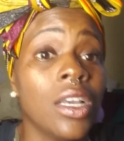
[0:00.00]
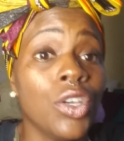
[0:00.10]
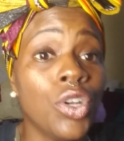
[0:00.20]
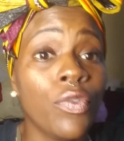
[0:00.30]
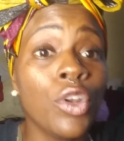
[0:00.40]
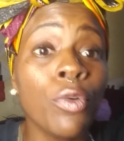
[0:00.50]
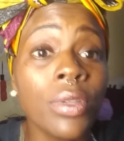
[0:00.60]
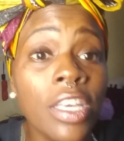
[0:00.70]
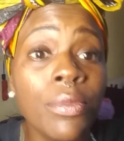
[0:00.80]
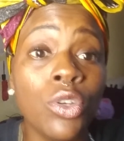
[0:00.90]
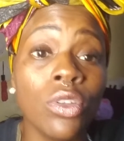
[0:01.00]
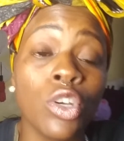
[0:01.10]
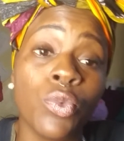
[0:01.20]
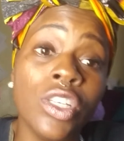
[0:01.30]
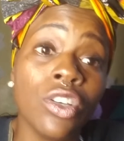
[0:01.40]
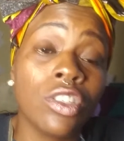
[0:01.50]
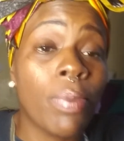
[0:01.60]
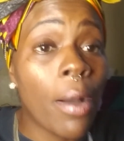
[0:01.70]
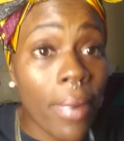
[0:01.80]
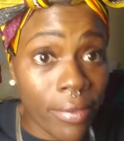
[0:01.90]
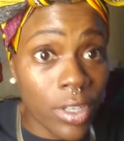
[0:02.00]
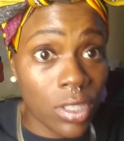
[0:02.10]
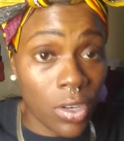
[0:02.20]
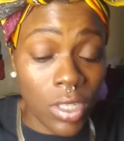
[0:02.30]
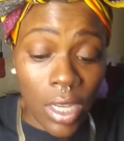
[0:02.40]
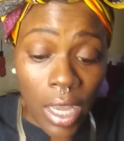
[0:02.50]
You know, if you don't believe me, do a little research about my research.